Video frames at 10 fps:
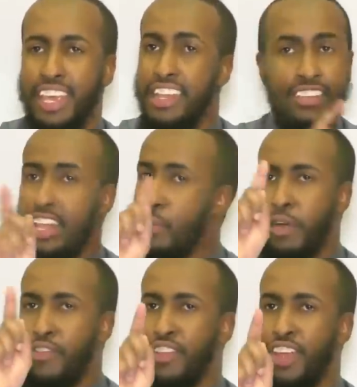He didn't say the
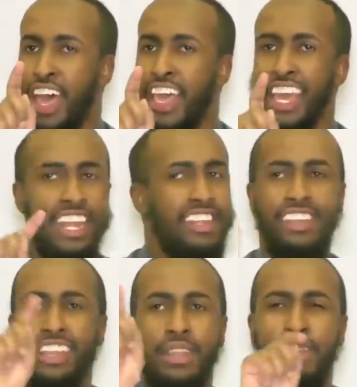Prophet of Allah, and he
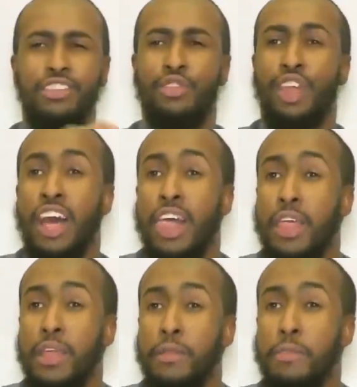didn't say the message of Allah.
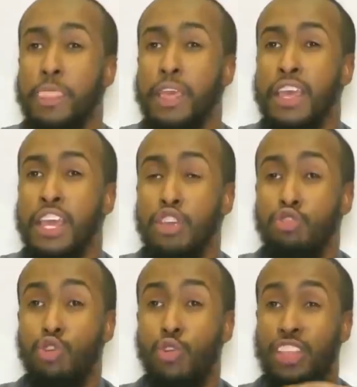
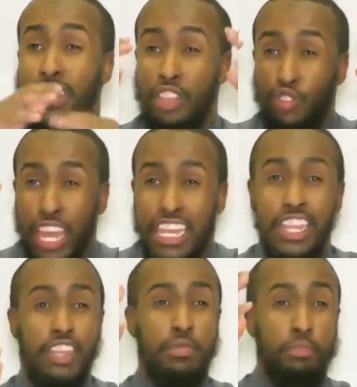So the
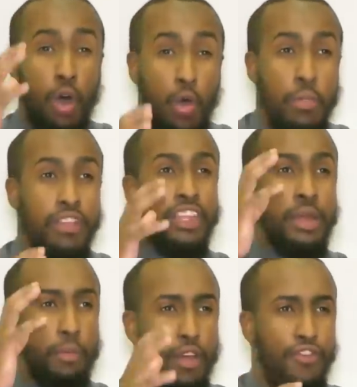greatest moments in
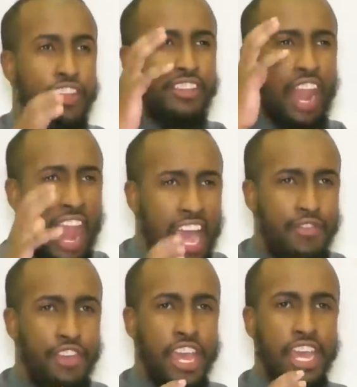the Prophet's
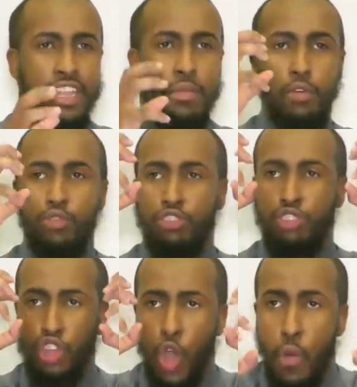life, the most
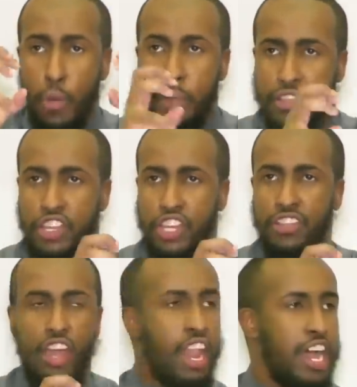noble
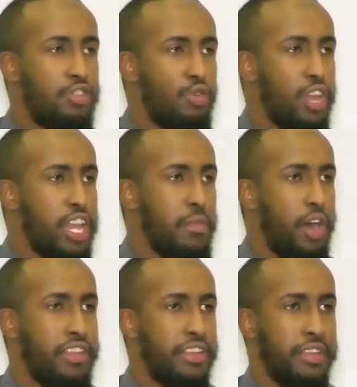positions, Allah is calling him
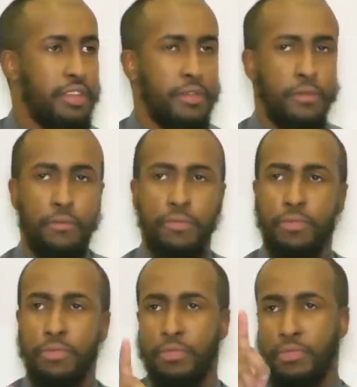what?
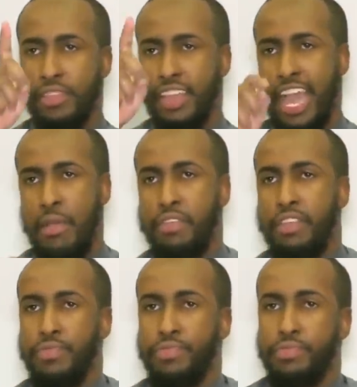Abd.